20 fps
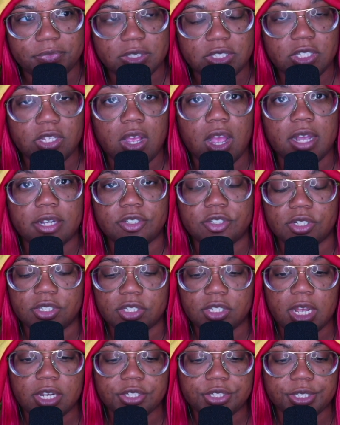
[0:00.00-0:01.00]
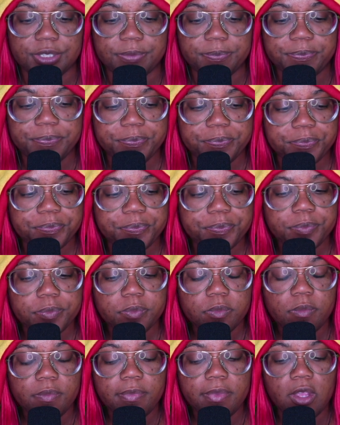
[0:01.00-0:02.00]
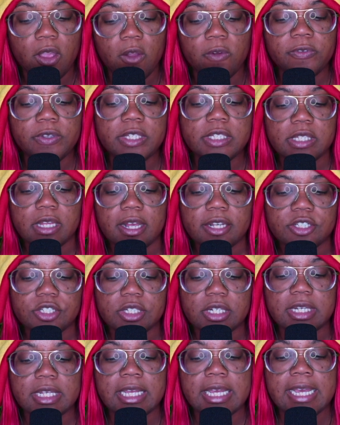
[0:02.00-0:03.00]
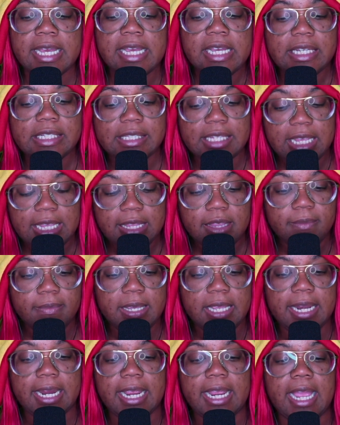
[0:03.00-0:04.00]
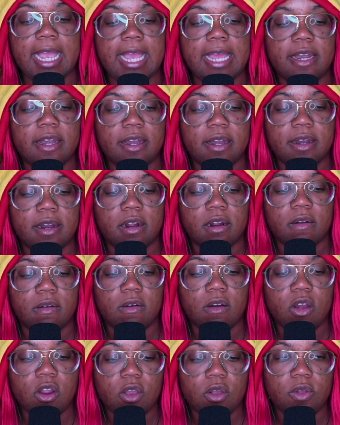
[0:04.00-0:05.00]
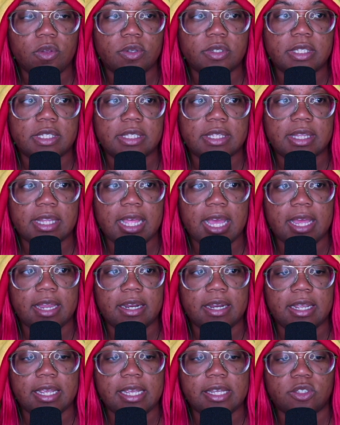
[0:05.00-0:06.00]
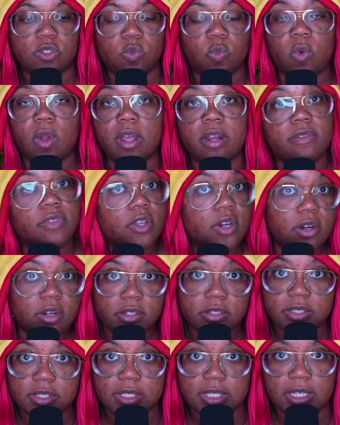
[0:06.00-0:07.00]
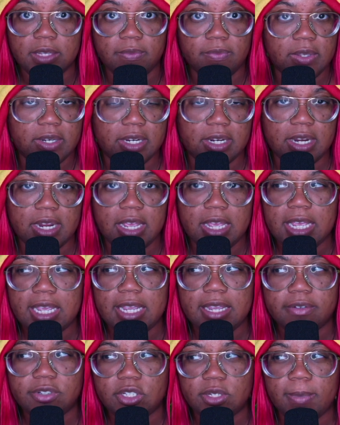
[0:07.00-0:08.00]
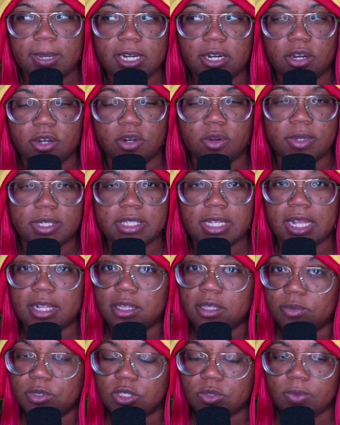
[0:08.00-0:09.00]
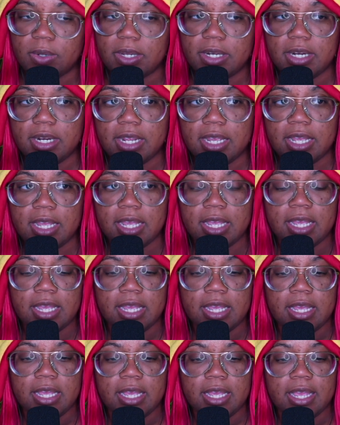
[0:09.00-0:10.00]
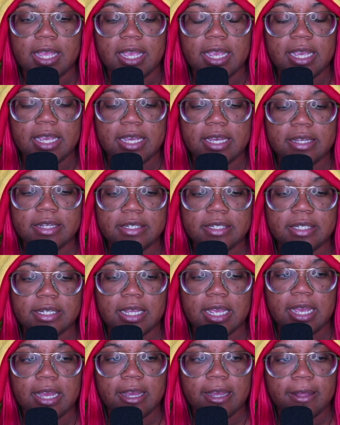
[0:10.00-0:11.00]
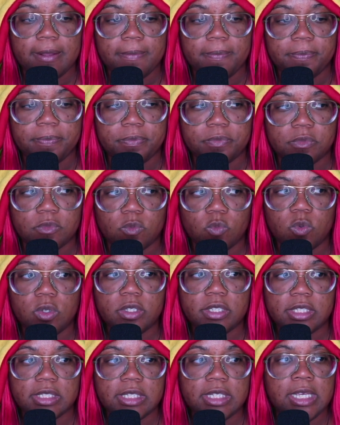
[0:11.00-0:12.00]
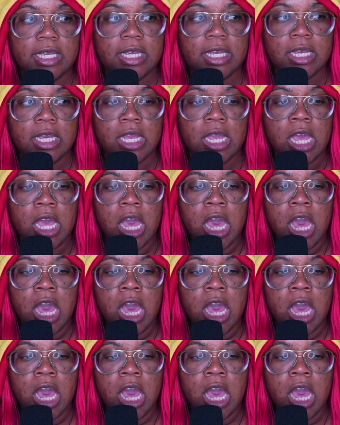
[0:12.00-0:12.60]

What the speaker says: Sasha. Hopefully, Sasha is in the meeting and knows that it's one of the girls, even if she might not know exactly which one. And we'll see.